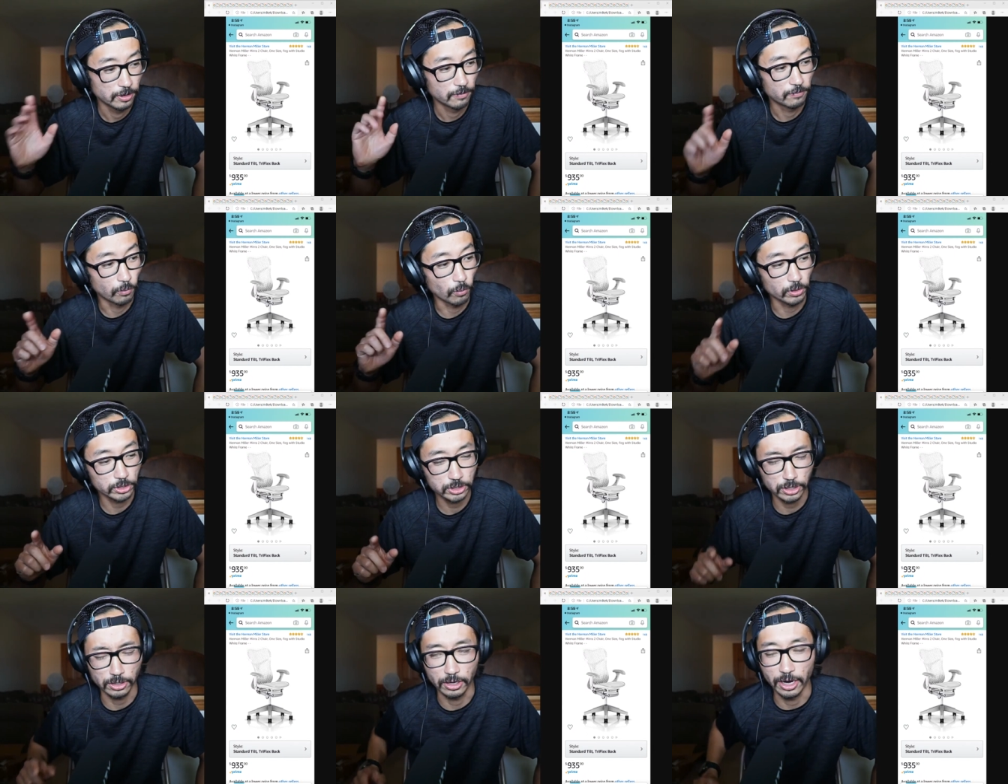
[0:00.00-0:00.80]
For
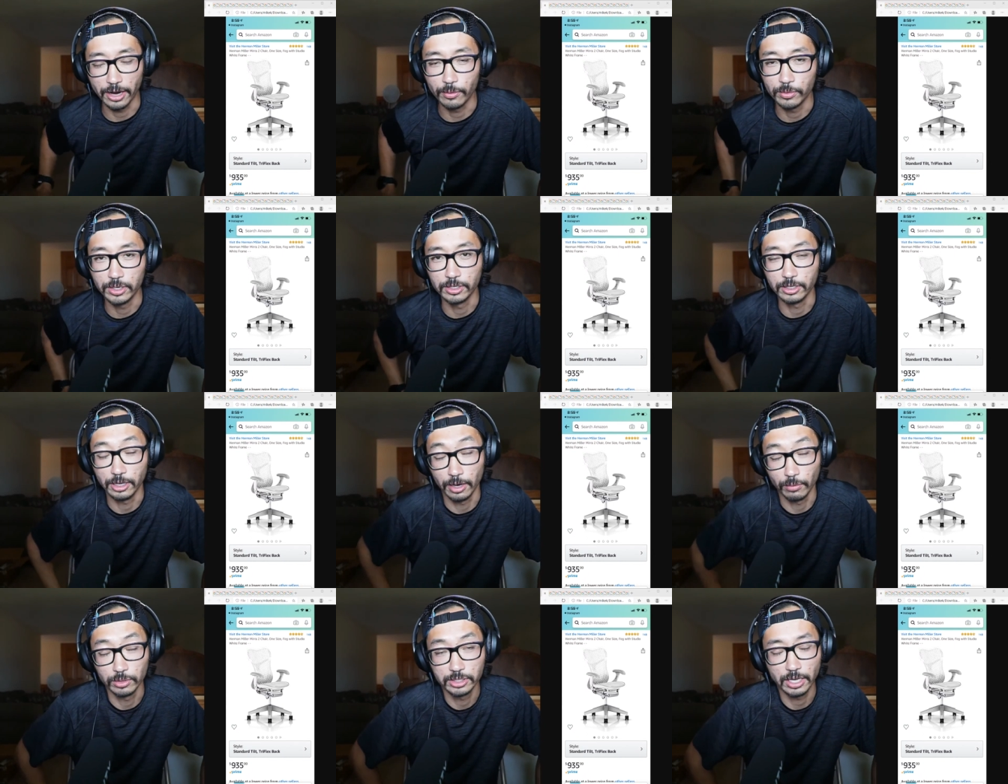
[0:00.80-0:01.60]
sure. I
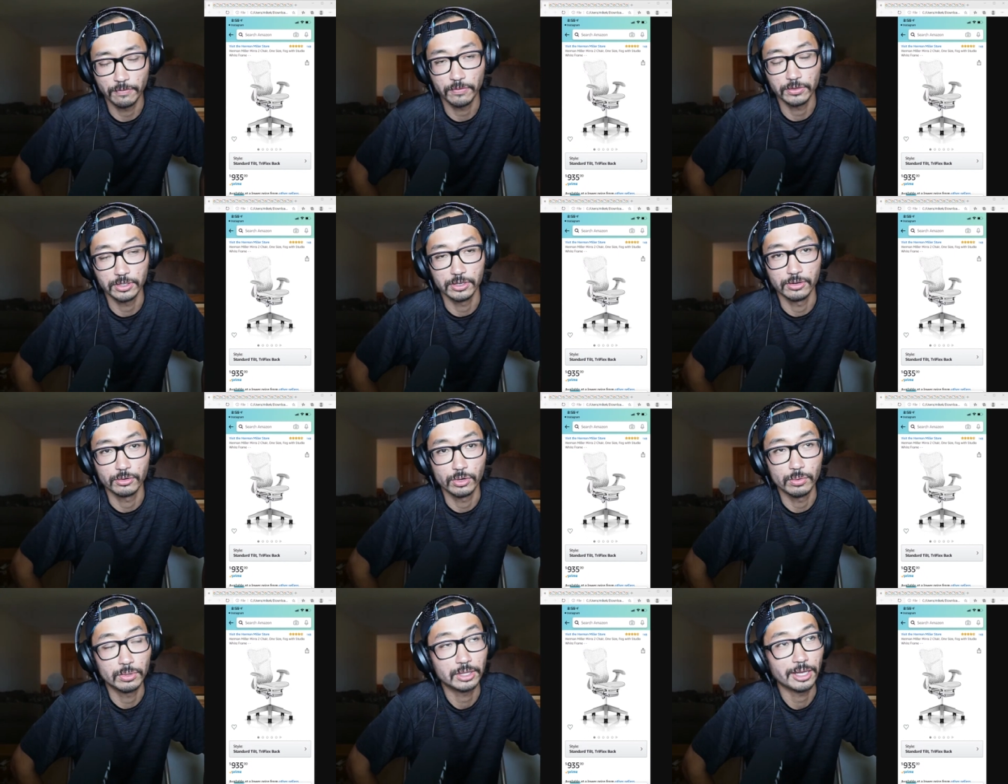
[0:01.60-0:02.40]
will definitely
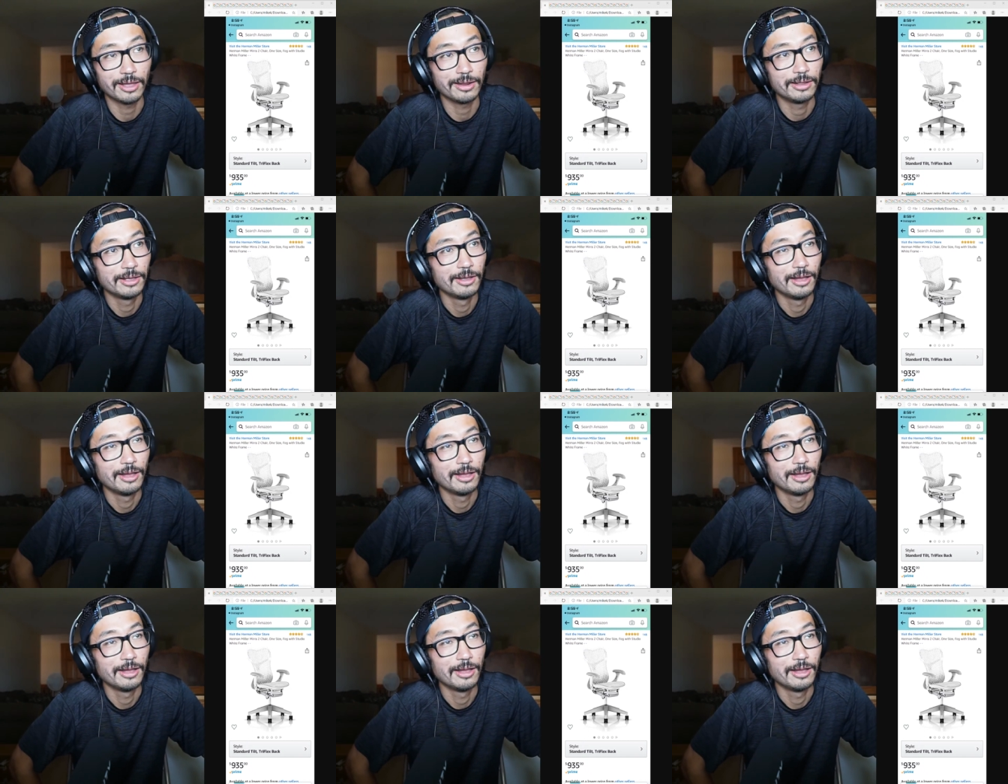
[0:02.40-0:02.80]
agree with that.